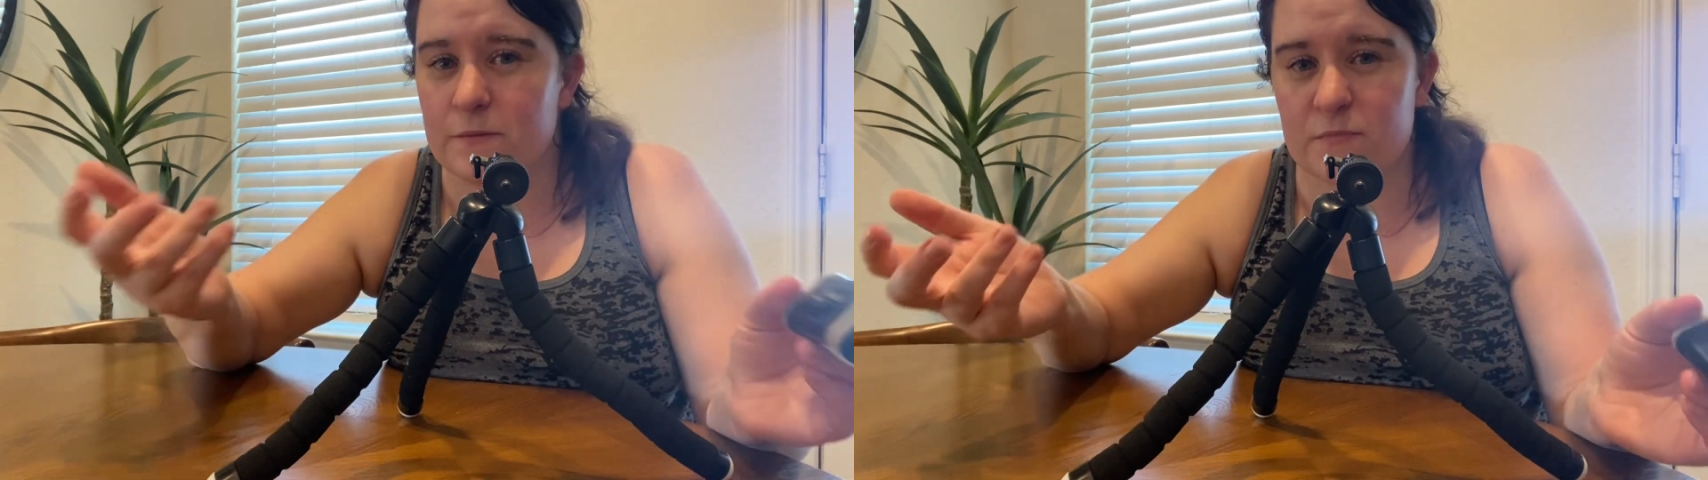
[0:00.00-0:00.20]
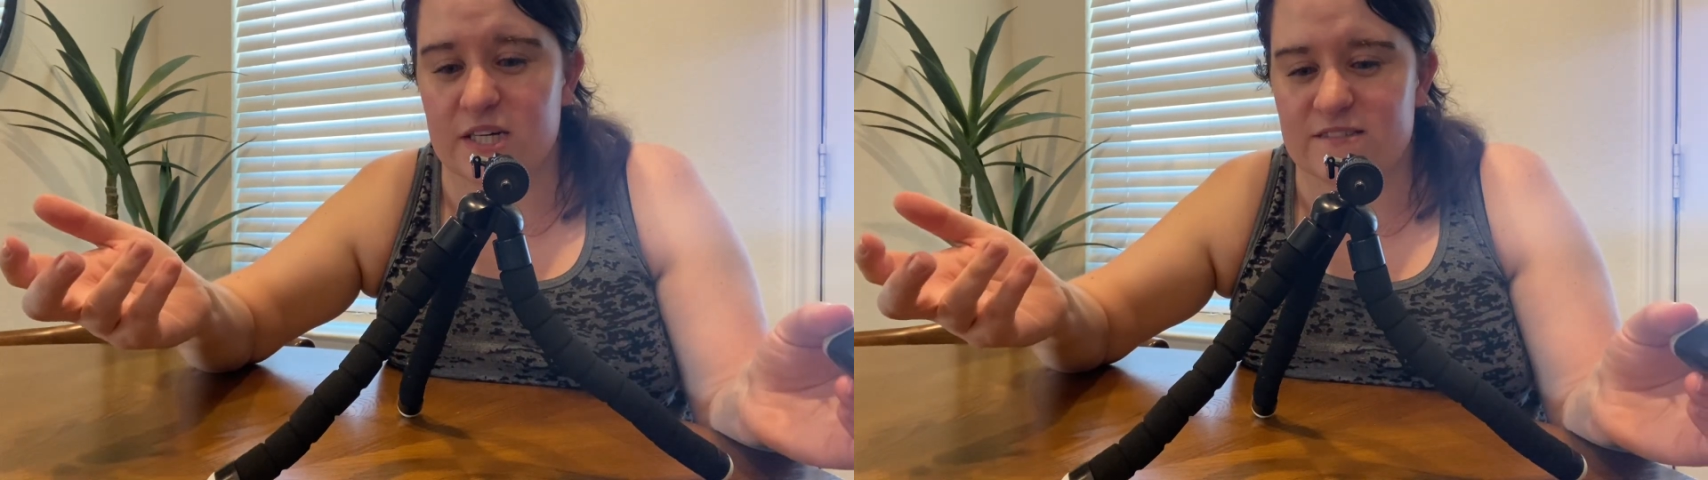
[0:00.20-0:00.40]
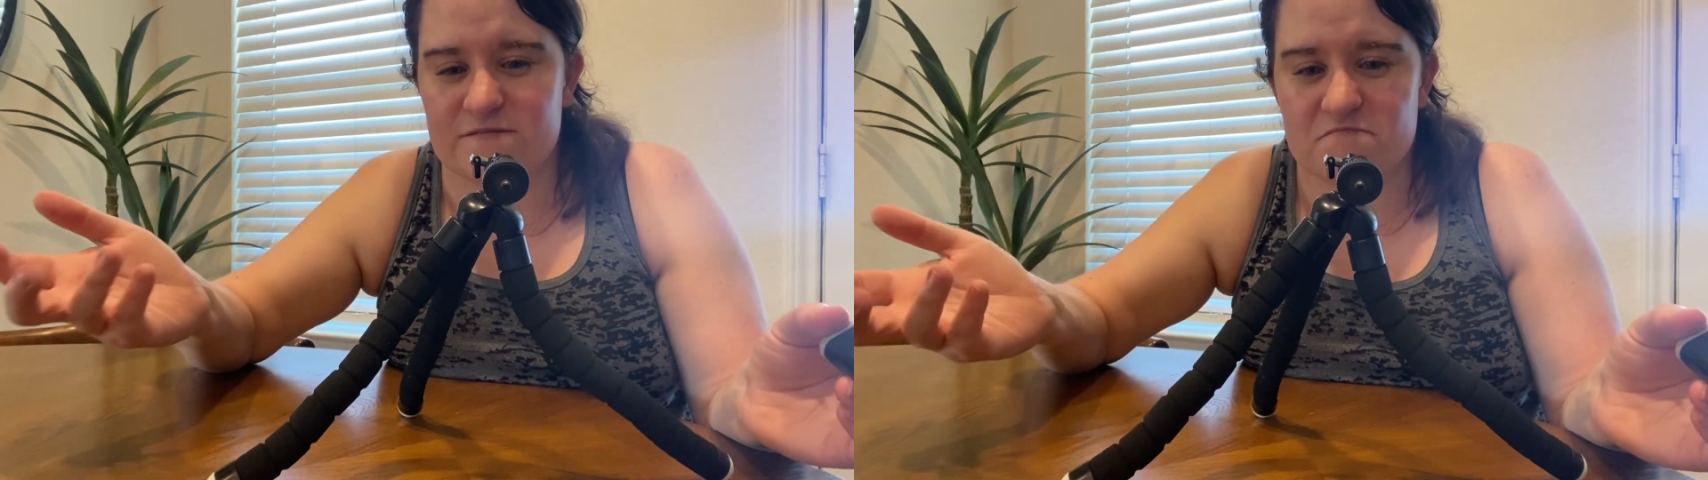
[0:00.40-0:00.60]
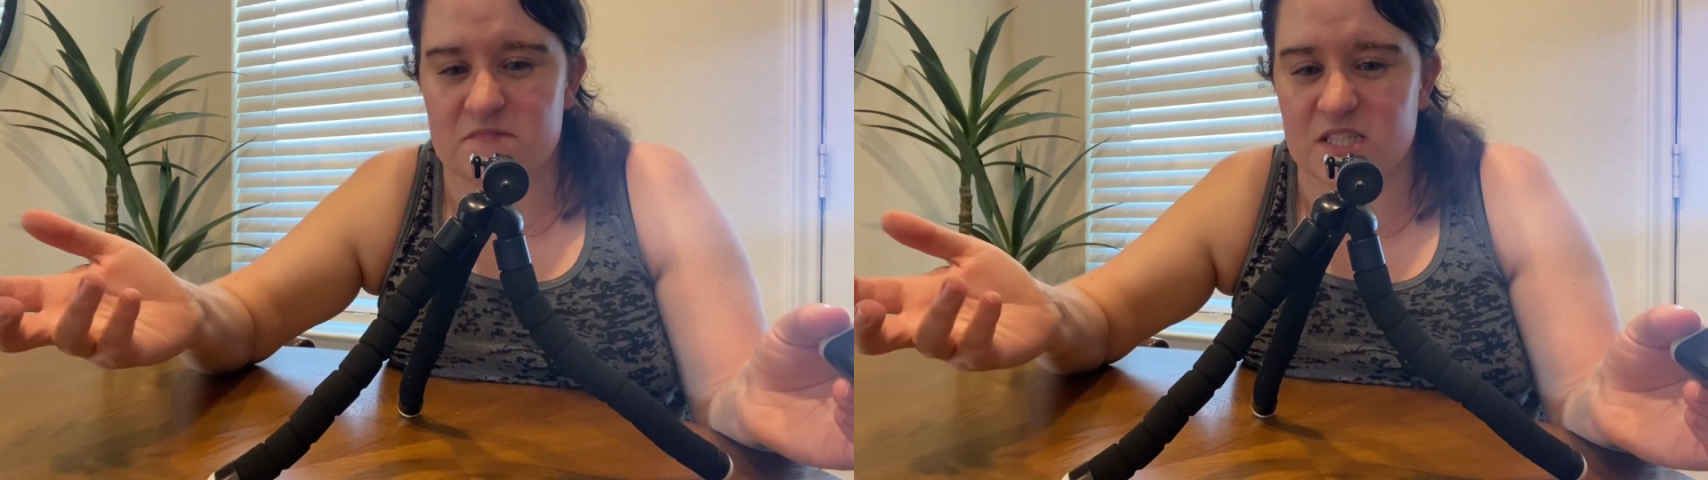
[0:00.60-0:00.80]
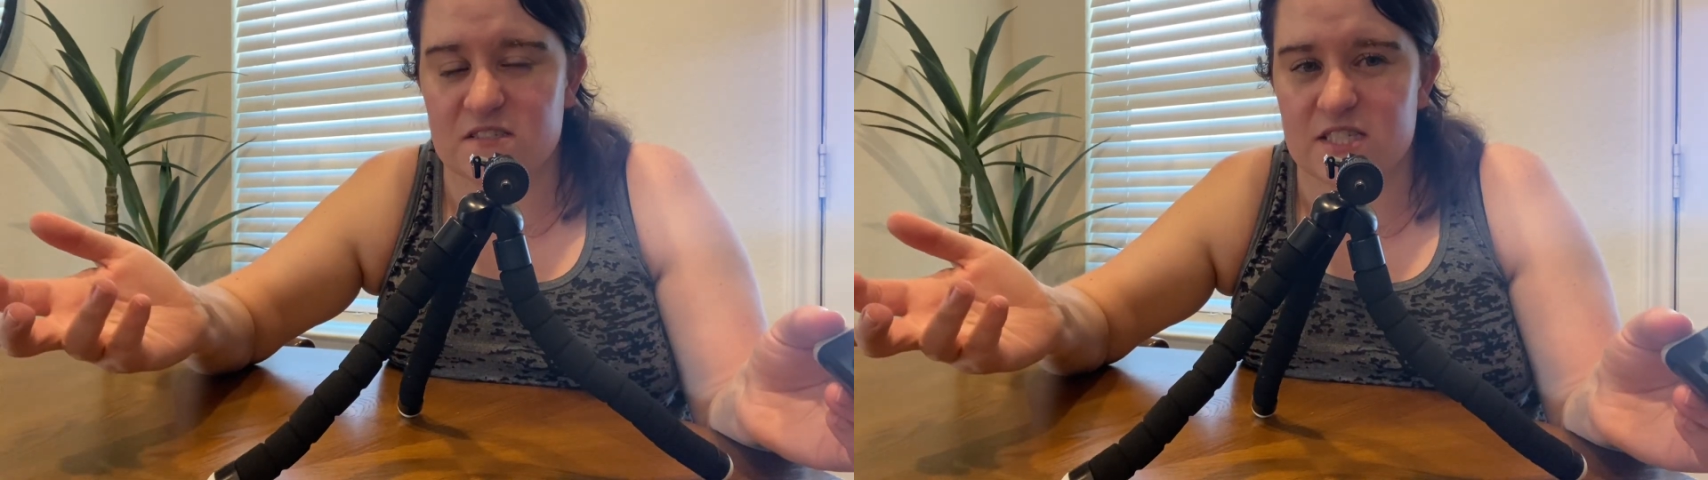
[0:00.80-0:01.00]
but it
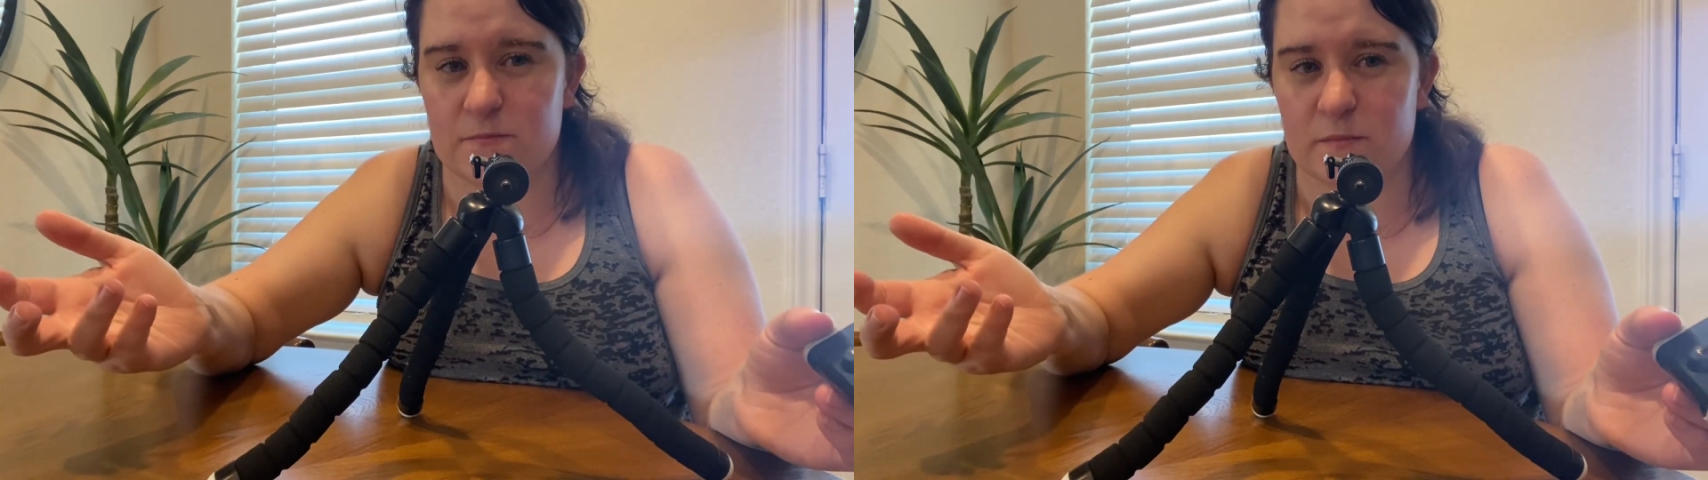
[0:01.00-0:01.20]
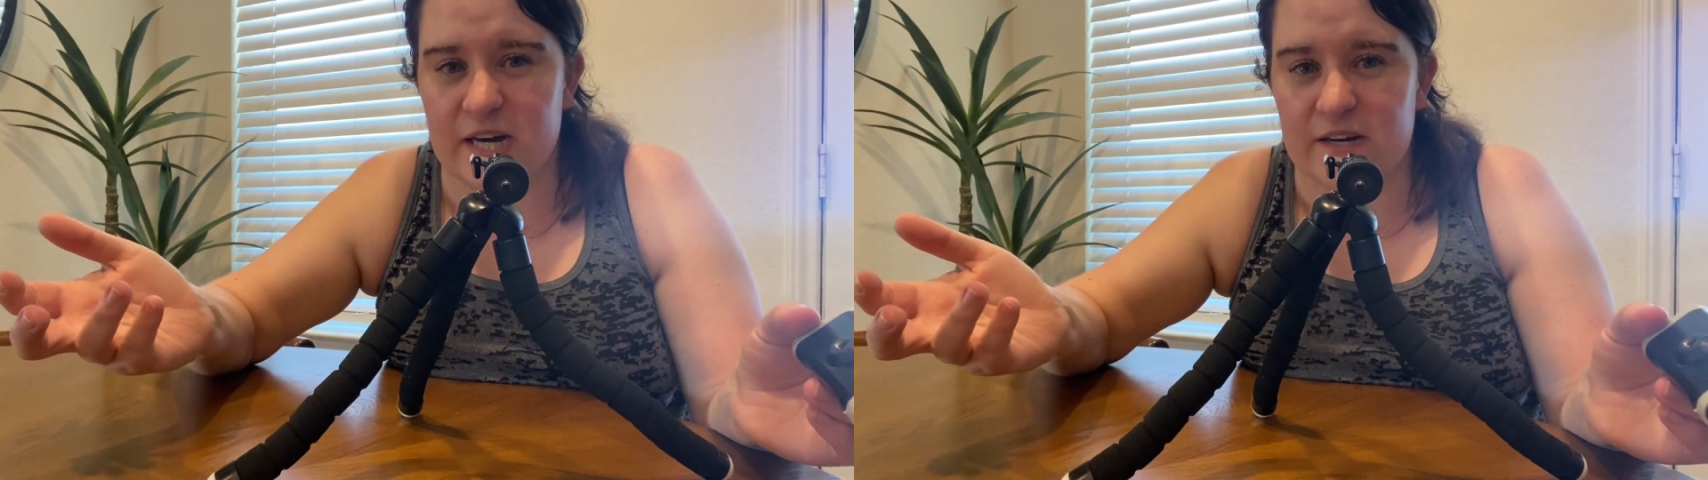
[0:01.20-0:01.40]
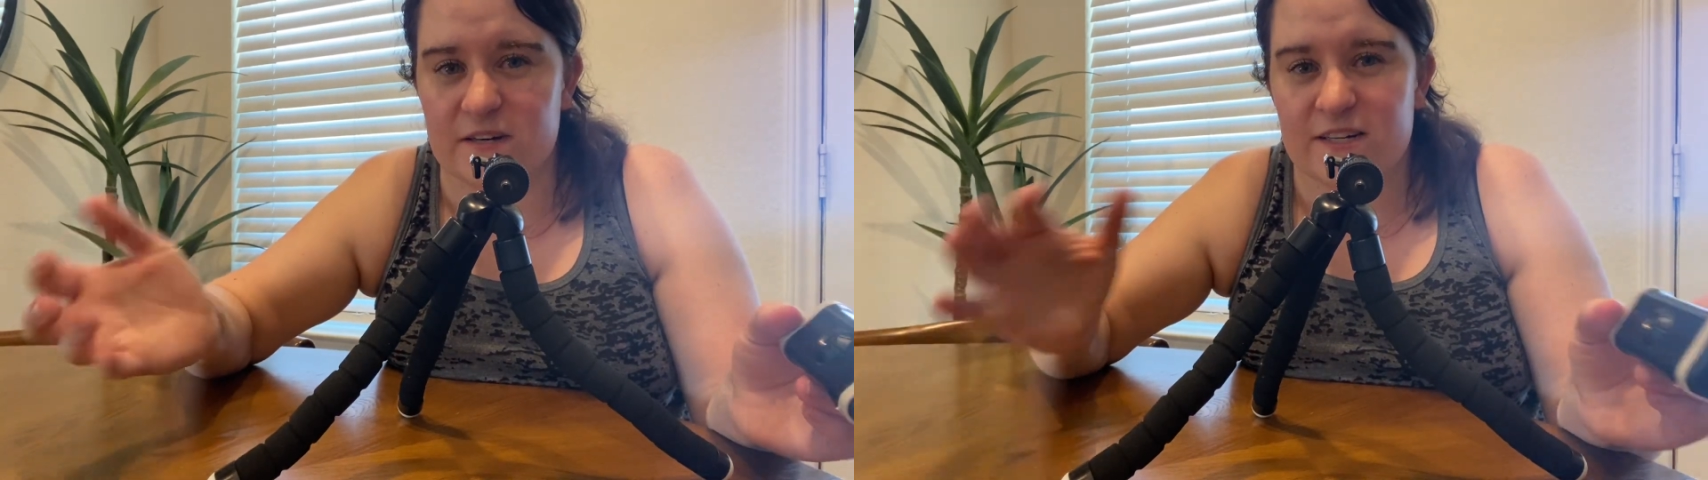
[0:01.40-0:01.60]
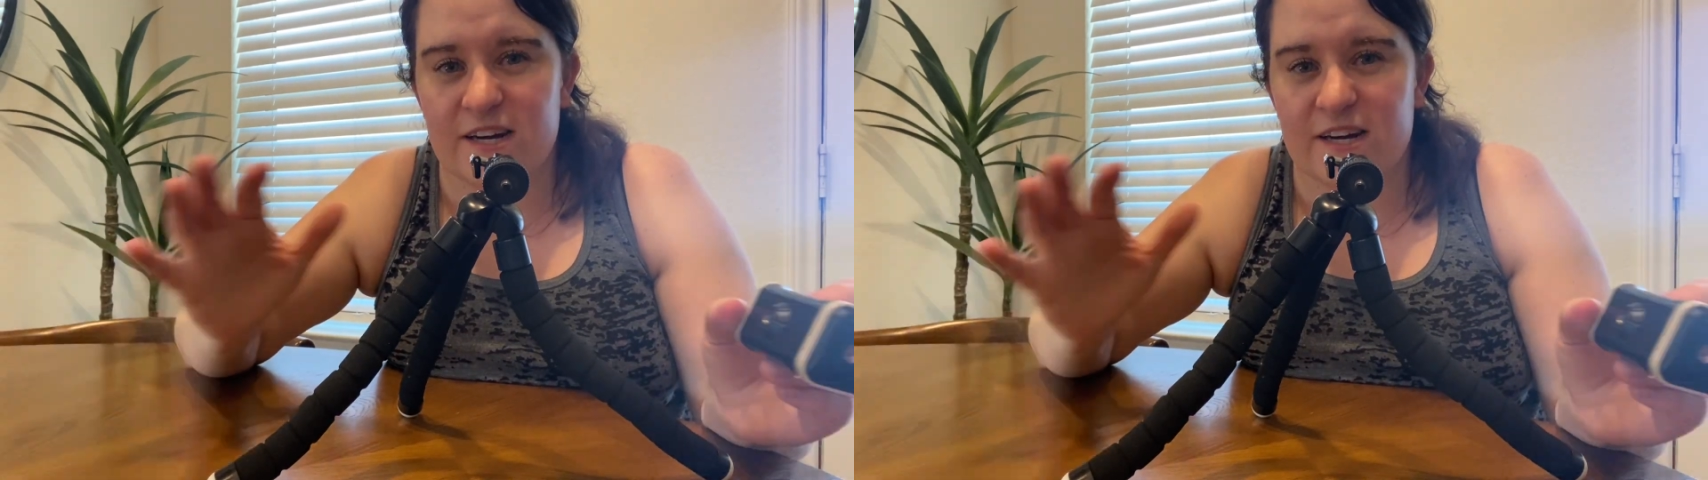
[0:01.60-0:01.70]
doesn't seem to matter.